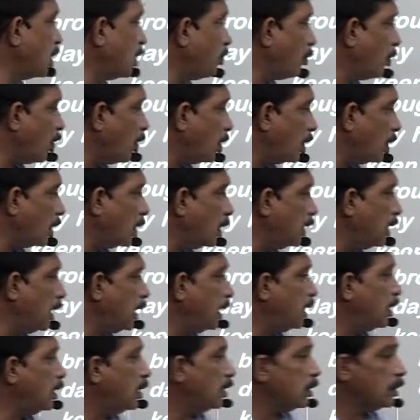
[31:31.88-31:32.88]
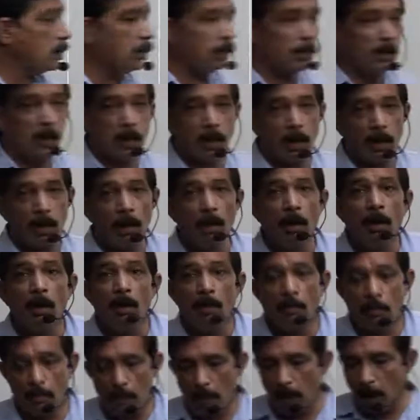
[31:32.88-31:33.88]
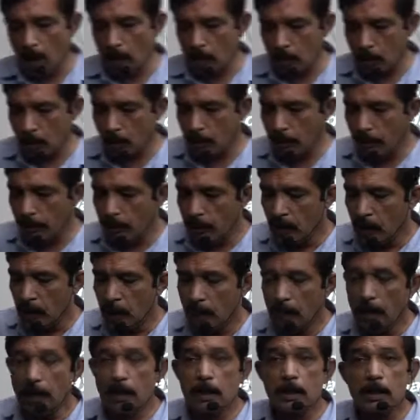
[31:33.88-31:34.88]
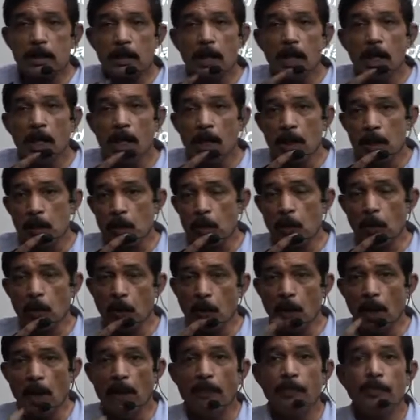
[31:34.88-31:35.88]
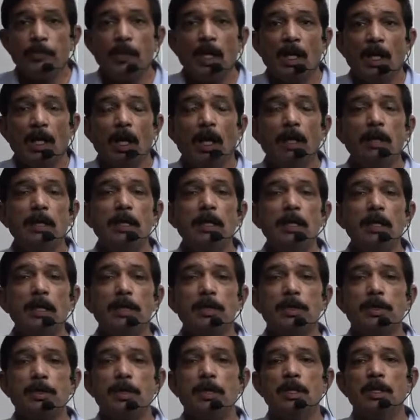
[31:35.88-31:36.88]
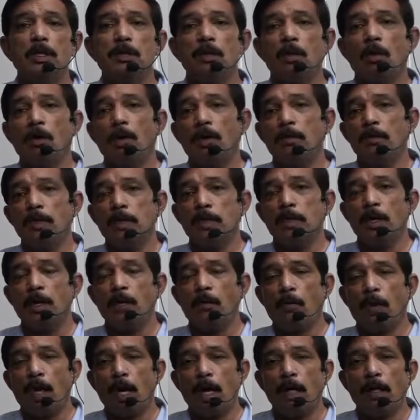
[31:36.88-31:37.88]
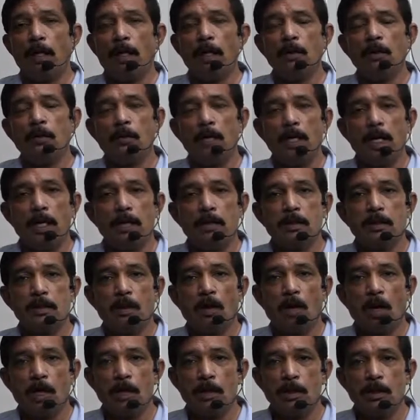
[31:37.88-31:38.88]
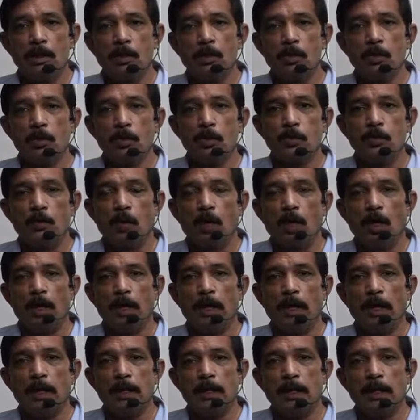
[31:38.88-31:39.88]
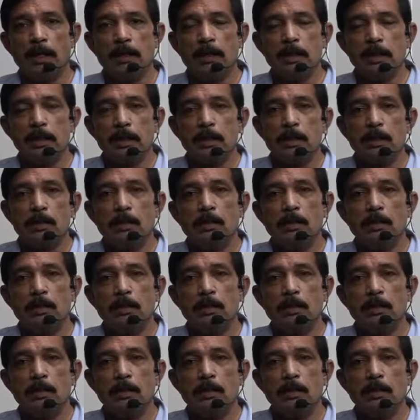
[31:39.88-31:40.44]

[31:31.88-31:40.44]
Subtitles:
him on a lead to the bathroom. Yes, so a leash is always required, otherwise otter is so small it can just